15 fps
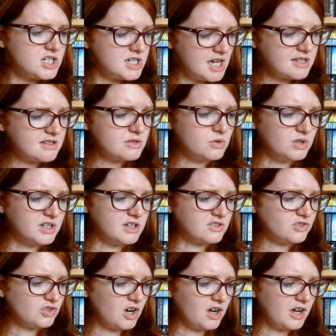takes it all in her
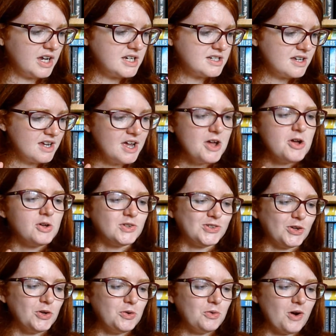stride.
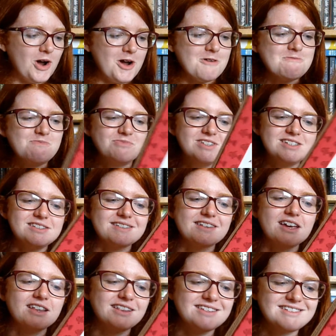So um, this is
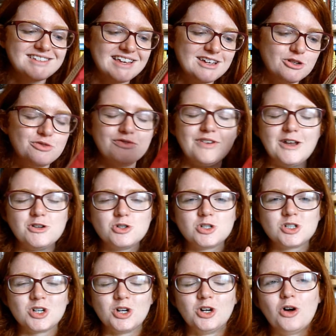like this
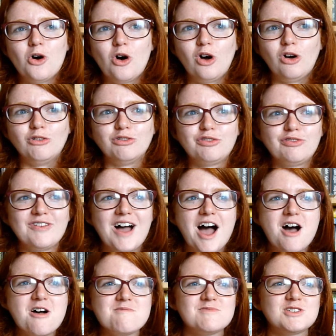adventure of
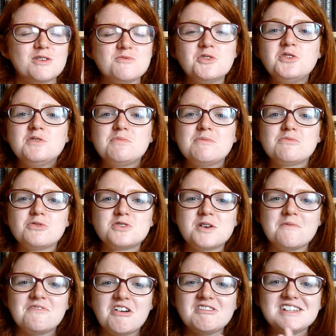um, someone who's been brought
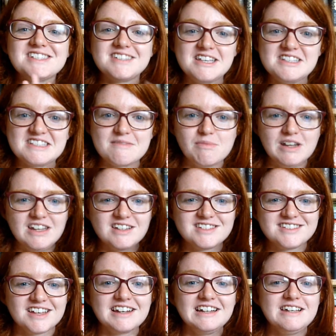up very sensibly
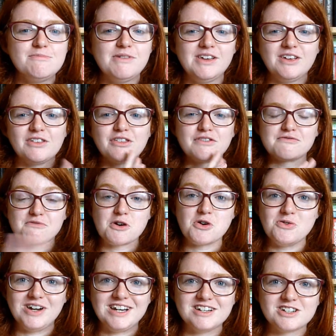suddenly being
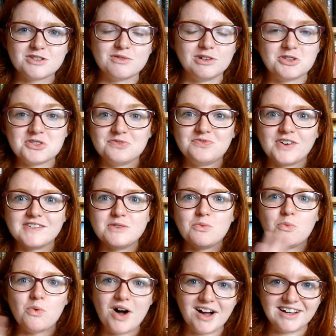thrown into a lot of very
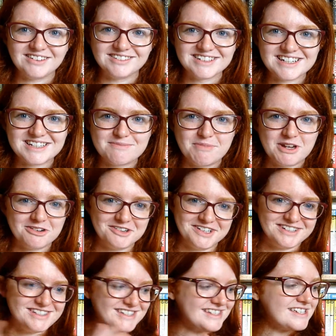wild
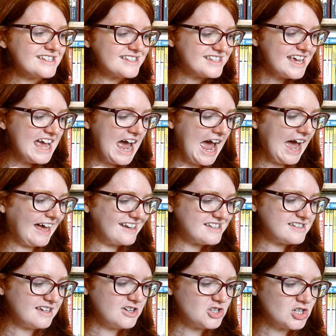experiences and
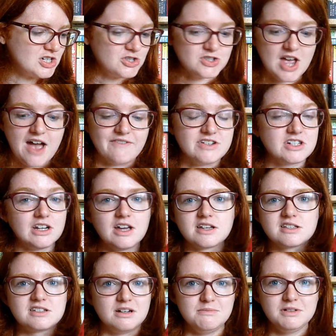essentially just having to like
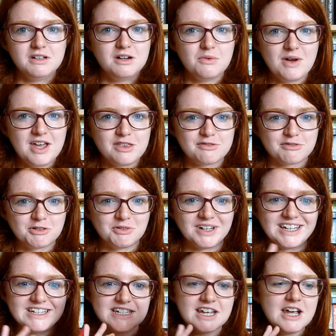stumble her way through
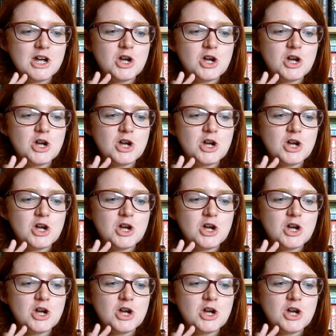it.